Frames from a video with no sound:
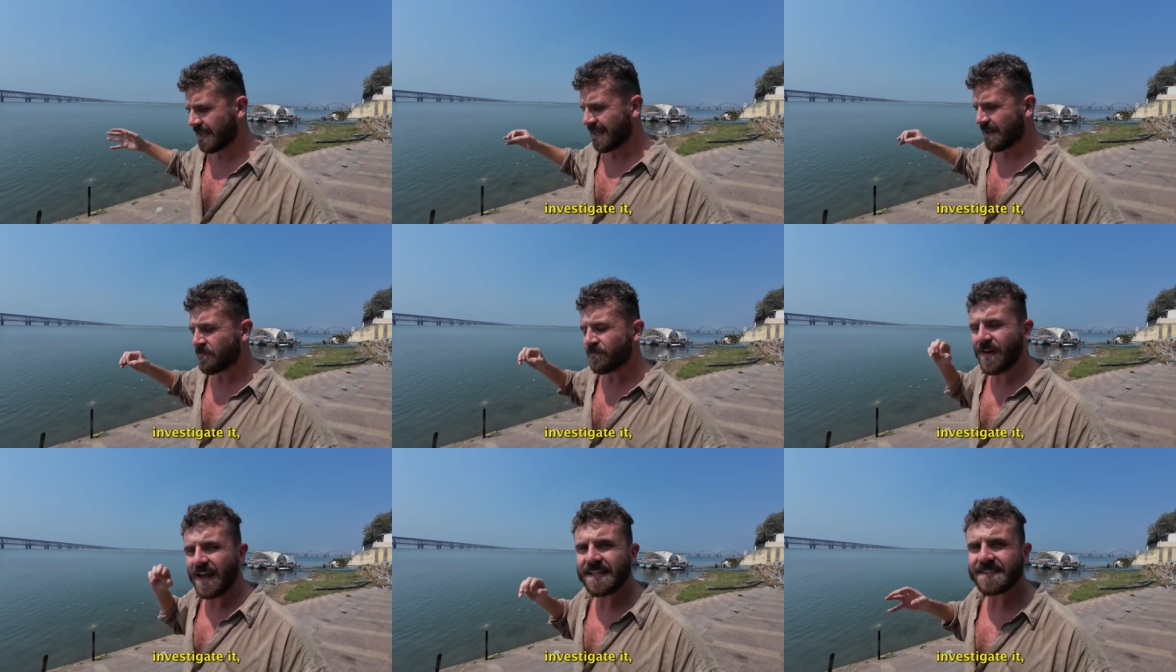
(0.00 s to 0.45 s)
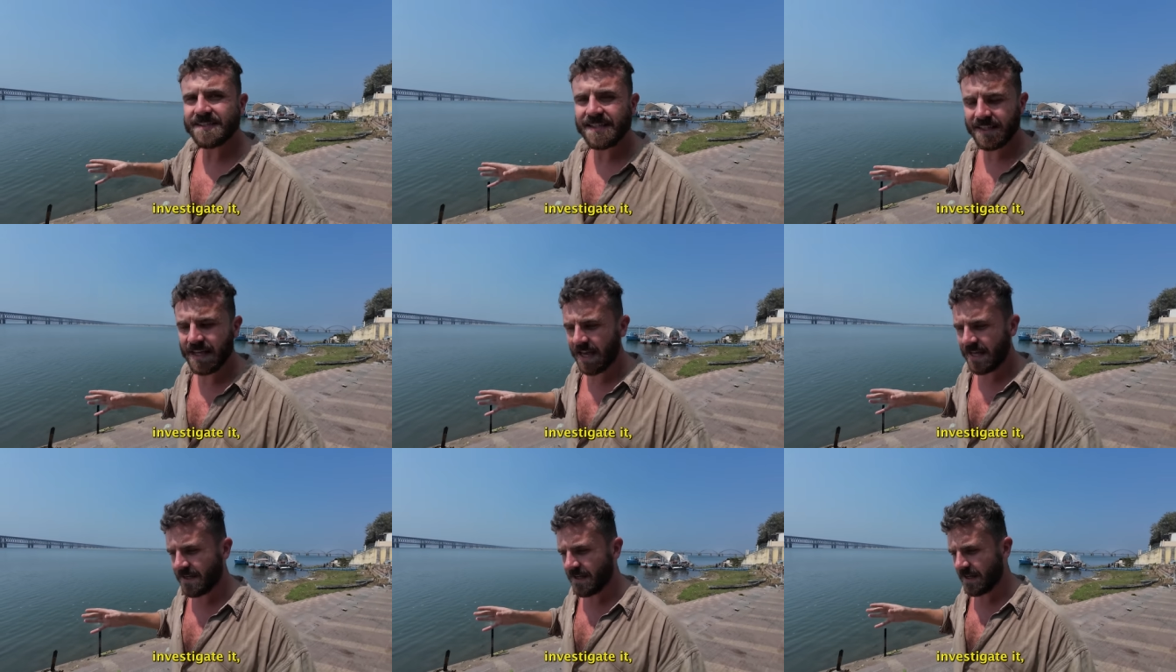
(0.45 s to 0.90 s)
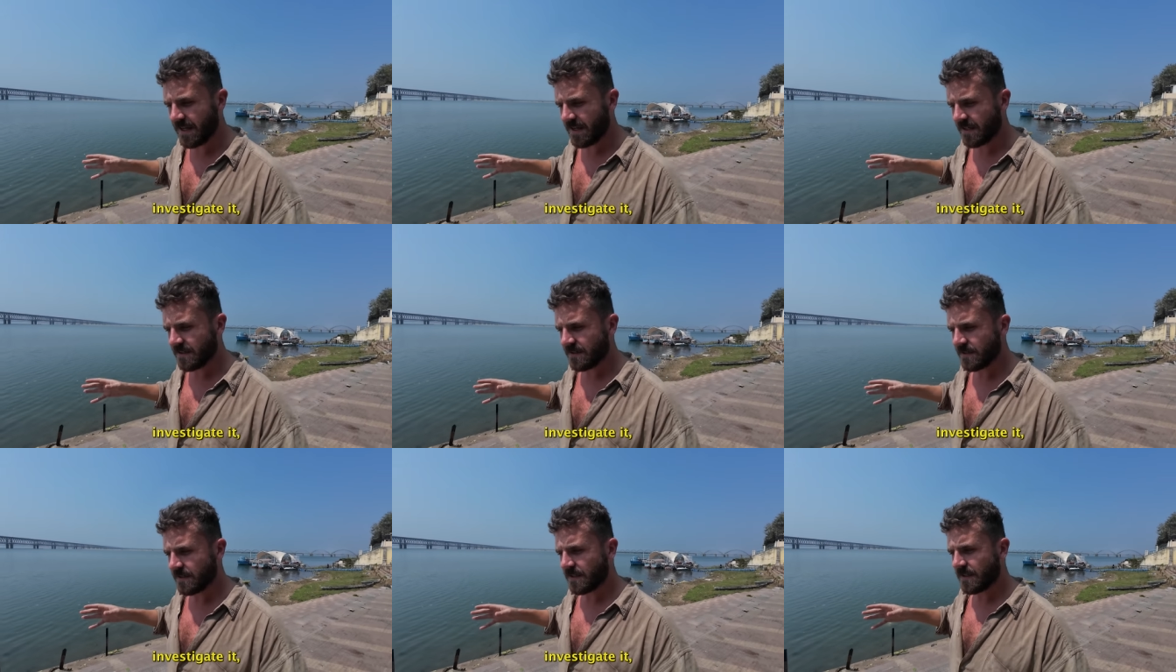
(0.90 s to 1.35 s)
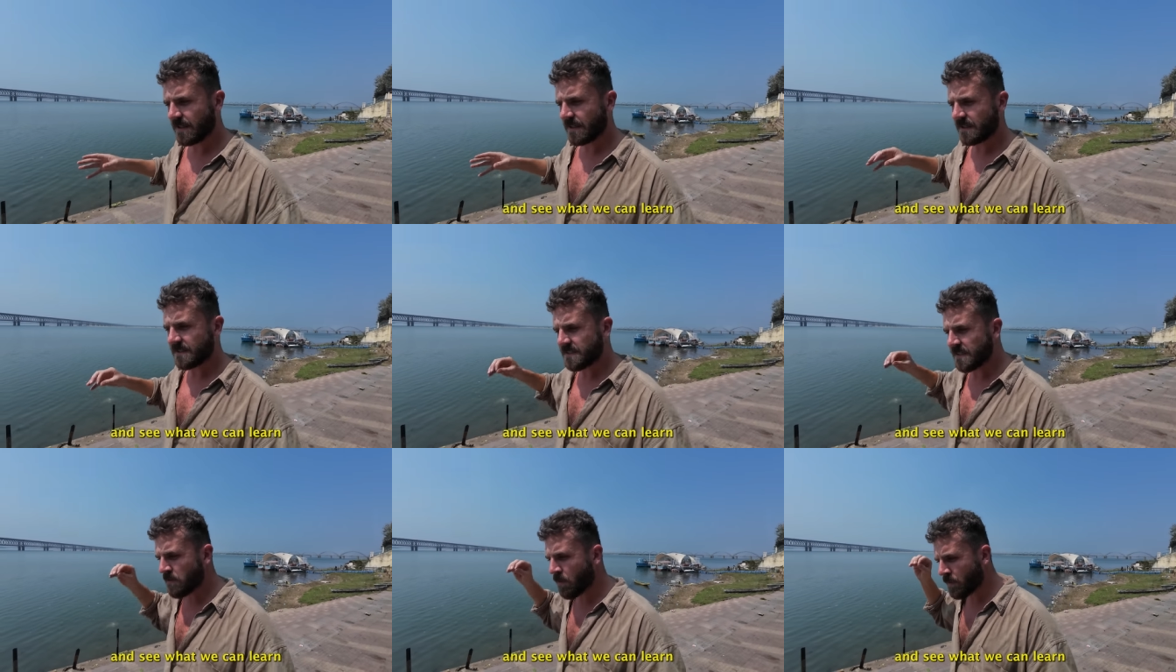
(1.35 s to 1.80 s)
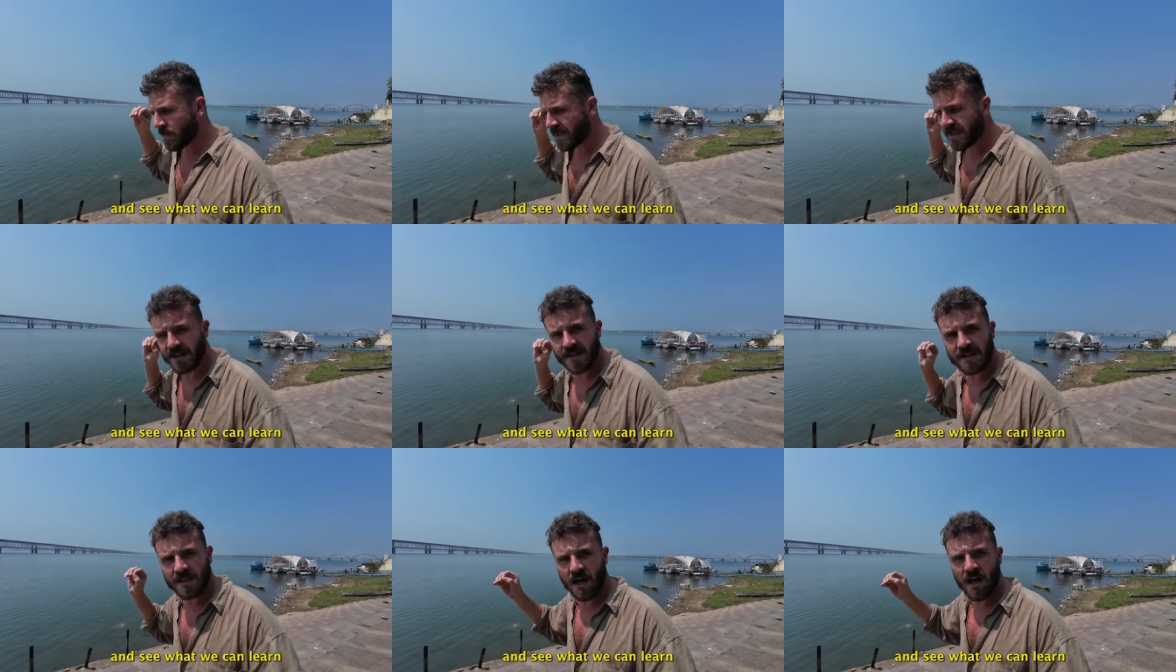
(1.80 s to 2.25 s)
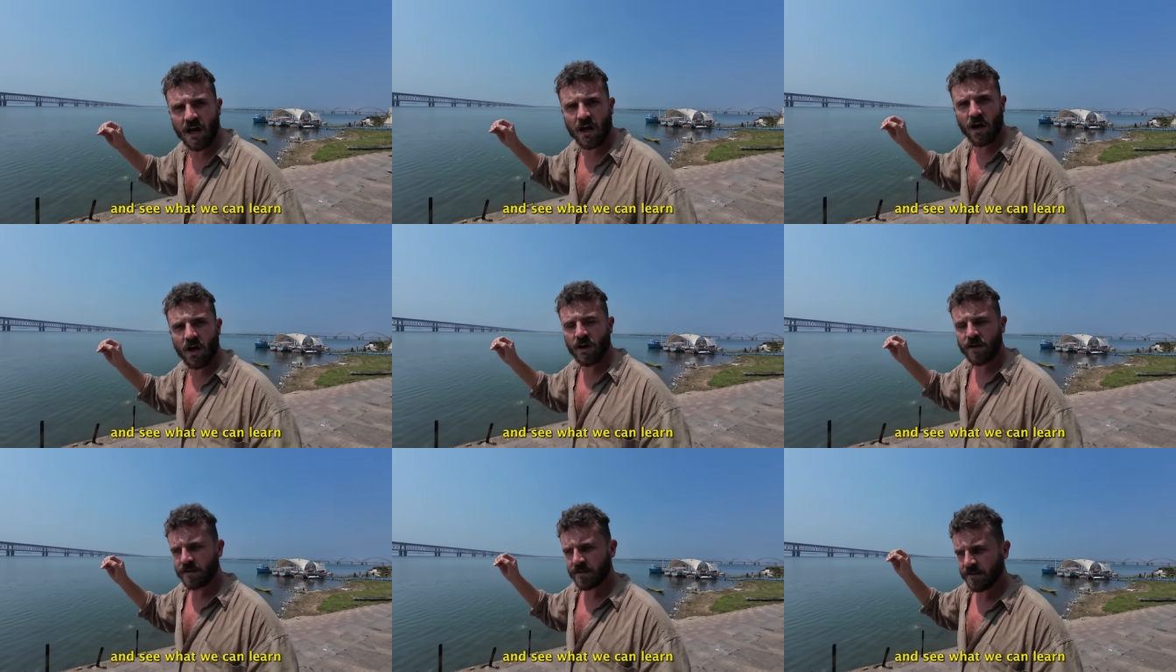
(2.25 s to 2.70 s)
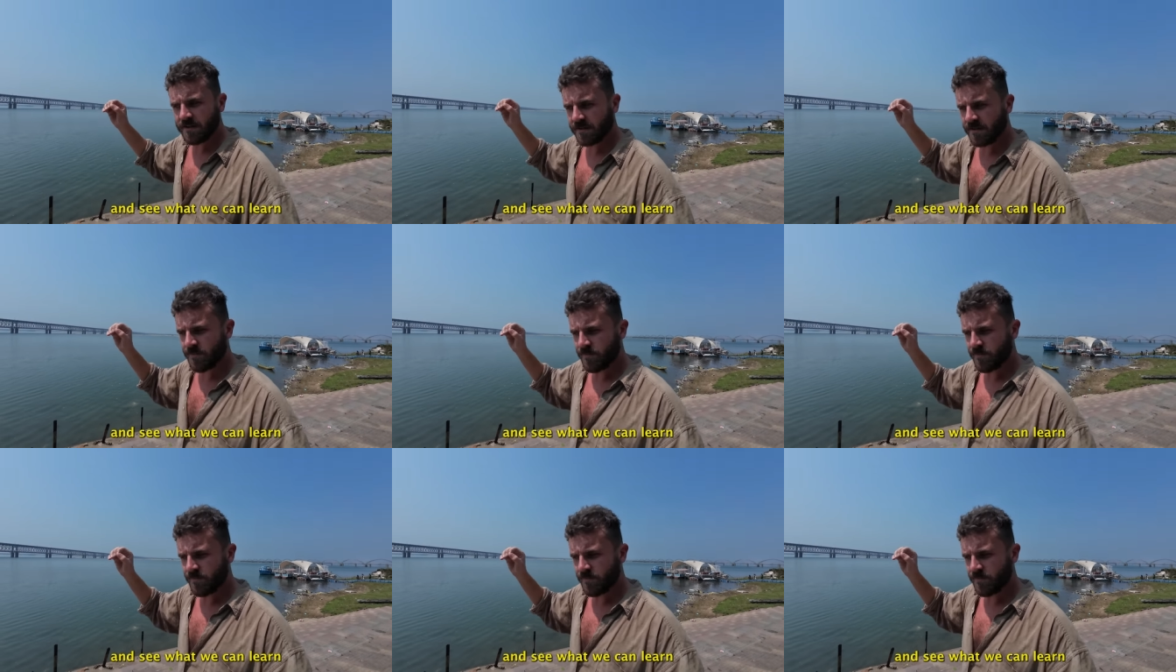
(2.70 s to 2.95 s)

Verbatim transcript: investigate it, and see what we can learn